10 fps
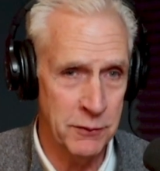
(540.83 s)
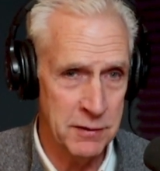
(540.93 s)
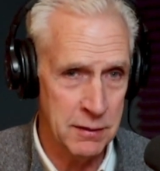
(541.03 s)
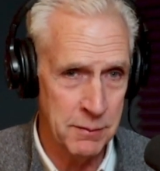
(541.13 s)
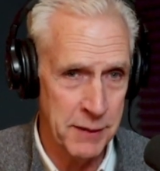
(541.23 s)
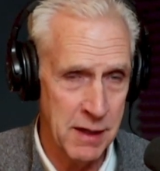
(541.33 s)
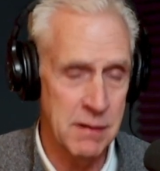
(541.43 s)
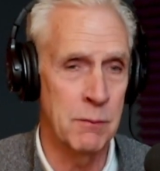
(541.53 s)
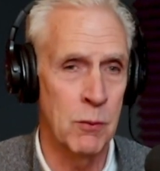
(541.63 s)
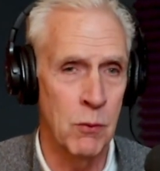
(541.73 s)
we talked about in
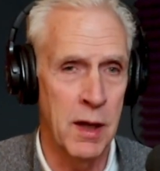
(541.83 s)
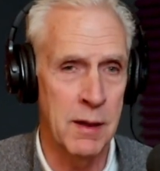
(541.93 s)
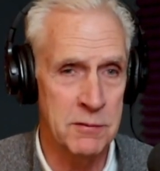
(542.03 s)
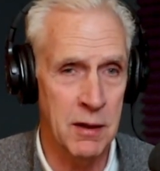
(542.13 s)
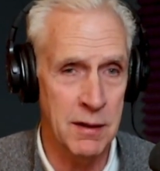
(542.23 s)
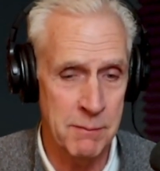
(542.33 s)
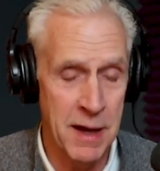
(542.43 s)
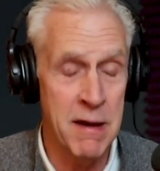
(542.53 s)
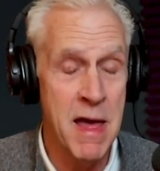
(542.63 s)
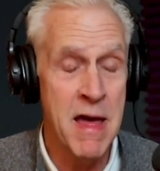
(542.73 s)
number 1. I'm talking
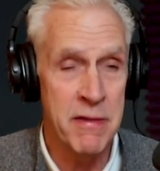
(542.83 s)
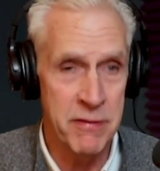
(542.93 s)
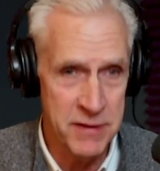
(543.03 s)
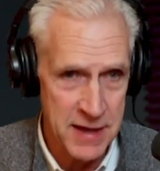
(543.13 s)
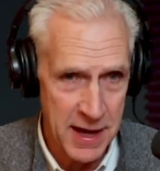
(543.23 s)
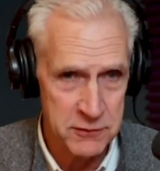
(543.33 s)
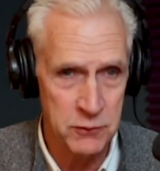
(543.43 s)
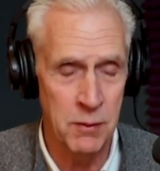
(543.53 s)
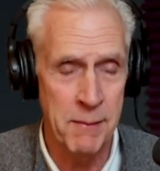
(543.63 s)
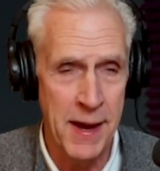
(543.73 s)
about the
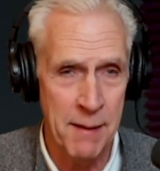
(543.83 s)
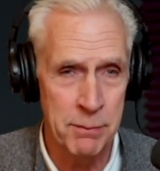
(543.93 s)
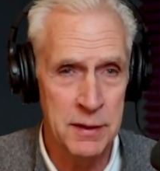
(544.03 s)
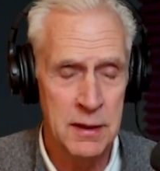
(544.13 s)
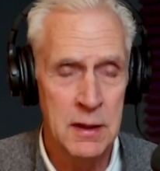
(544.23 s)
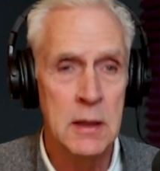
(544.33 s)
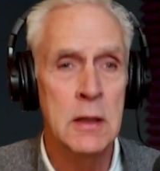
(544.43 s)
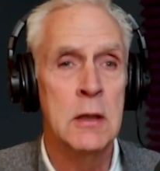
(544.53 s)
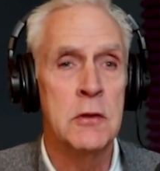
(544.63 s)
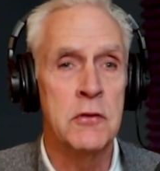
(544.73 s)
actual map.
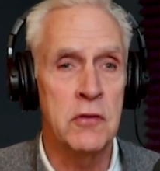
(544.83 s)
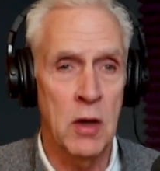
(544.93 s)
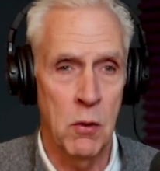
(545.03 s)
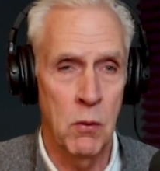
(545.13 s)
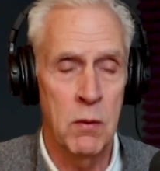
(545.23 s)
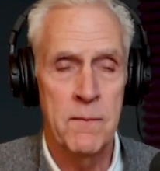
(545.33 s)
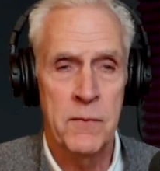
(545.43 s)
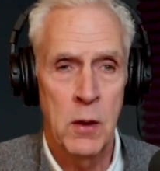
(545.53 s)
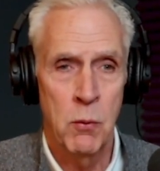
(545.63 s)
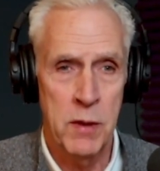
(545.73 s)
So
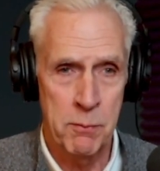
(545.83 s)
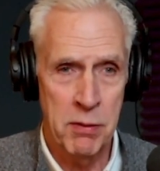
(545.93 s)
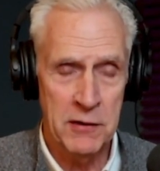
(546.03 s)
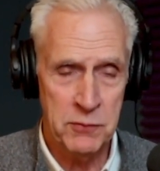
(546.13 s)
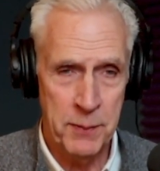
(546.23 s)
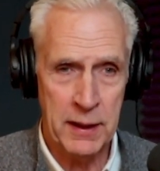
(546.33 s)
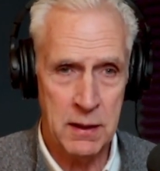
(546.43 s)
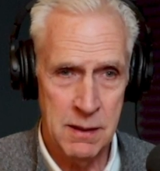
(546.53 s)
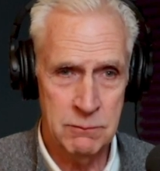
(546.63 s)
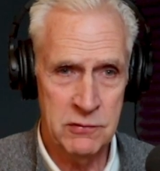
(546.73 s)
when a prospect
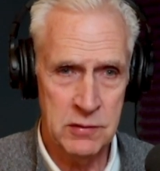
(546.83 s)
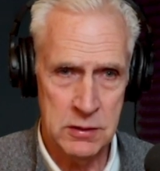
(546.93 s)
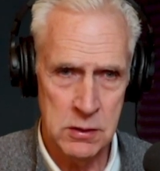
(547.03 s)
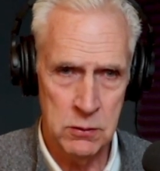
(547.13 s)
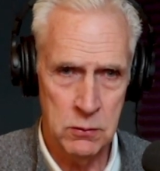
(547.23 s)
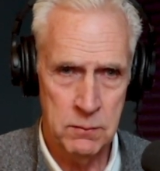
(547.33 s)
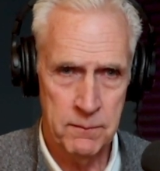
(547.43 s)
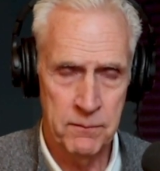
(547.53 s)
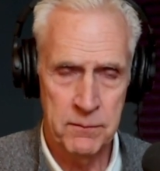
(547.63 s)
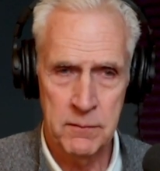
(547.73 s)
comes to you,
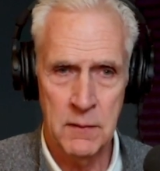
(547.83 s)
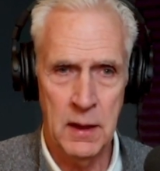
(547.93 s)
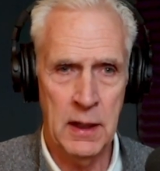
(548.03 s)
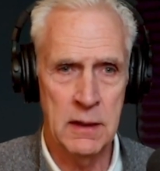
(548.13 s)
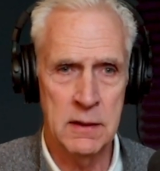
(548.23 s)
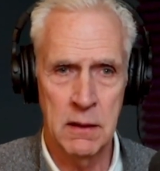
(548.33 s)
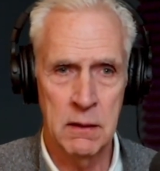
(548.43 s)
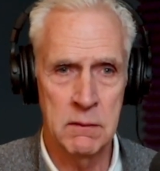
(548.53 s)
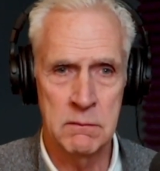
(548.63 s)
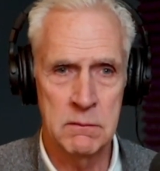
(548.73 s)
and
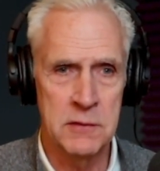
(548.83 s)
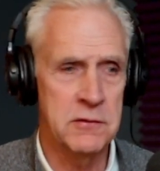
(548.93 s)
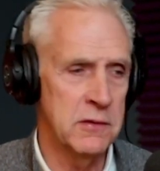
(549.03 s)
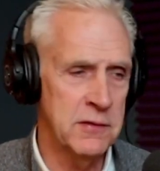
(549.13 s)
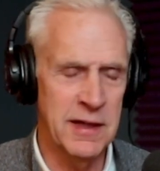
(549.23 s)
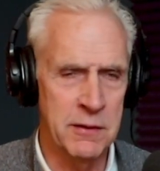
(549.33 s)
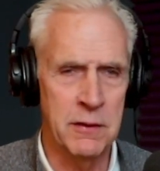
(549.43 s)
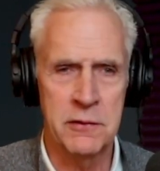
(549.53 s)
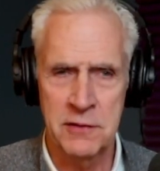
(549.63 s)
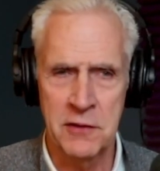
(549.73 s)
let's just say
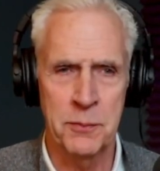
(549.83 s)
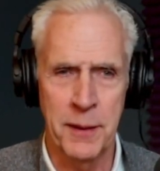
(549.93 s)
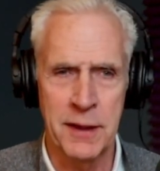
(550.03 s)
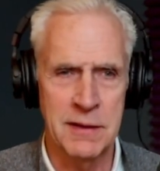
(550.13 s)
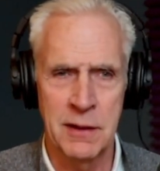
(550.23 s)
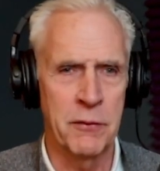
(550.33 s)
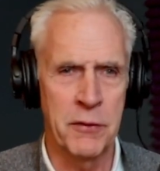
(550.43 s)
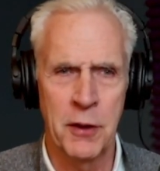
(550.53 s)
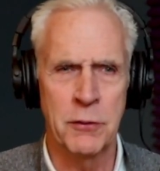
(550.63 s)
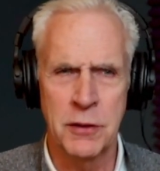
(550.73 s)
they're a suspect. They
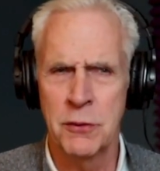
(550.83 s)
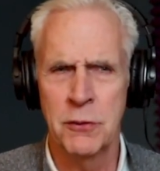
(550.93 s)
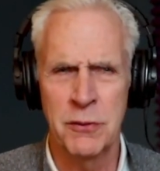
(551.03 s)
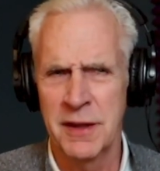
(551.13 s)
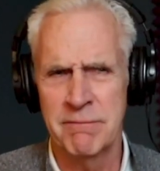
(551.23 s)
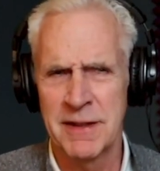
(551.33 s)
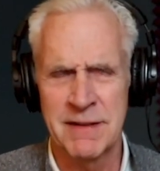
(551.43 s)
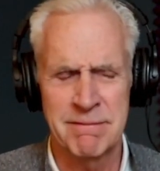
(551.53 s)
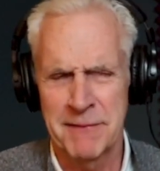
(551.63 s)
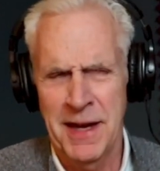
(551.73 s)
don't know you. They
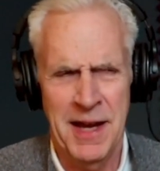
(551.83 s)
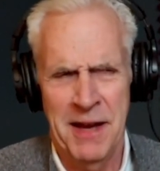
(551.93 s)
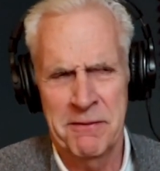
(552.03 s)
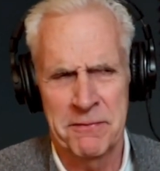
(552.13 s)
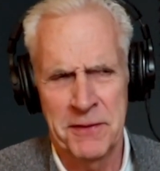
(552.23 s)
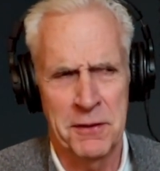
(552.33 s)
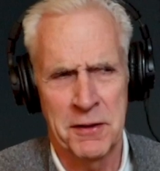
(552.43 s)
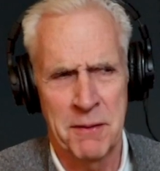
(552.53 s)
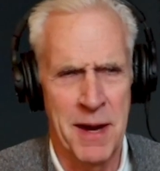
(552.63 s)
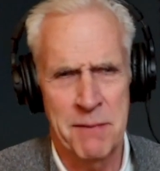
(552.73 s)
kind of have a
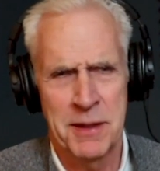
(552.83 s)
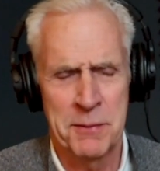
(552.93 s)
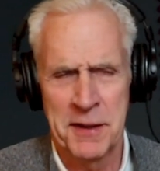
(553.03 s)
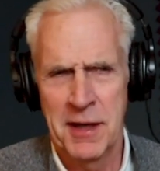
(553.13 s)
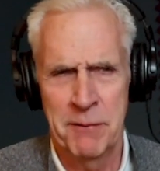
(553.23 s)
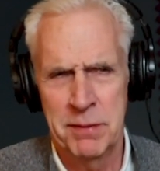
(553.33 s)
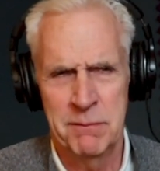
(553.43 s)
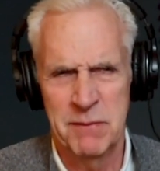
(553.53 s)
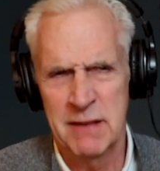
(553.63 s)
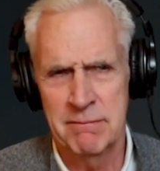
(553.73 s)
feeling you might be able to help
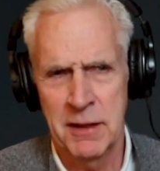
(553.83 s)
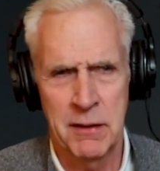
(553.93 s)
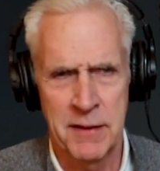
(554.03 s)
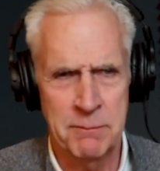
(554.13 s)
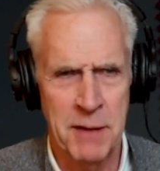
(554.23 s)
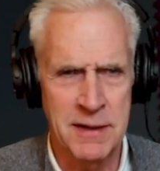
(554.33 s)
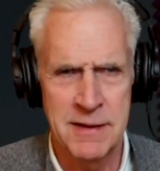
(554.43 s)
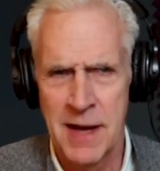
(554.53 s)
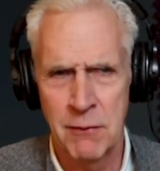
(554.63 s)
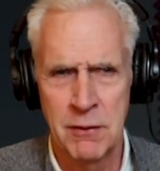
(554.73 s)
them, but they might
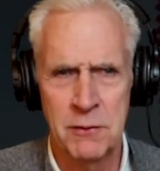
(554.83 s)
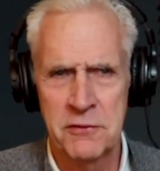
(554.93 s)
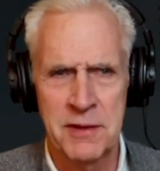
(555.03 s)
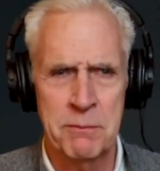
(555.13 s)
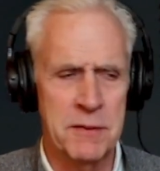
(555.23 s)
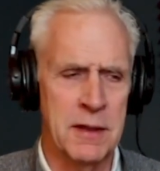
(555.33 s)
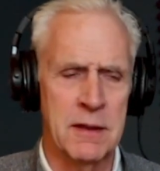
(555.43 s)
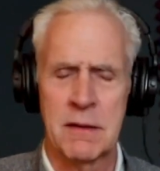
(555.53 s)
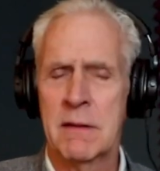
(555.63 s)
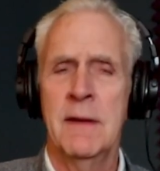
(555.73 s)
download
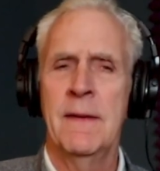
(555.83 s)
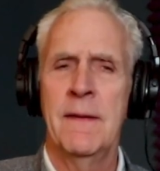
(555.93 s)
something or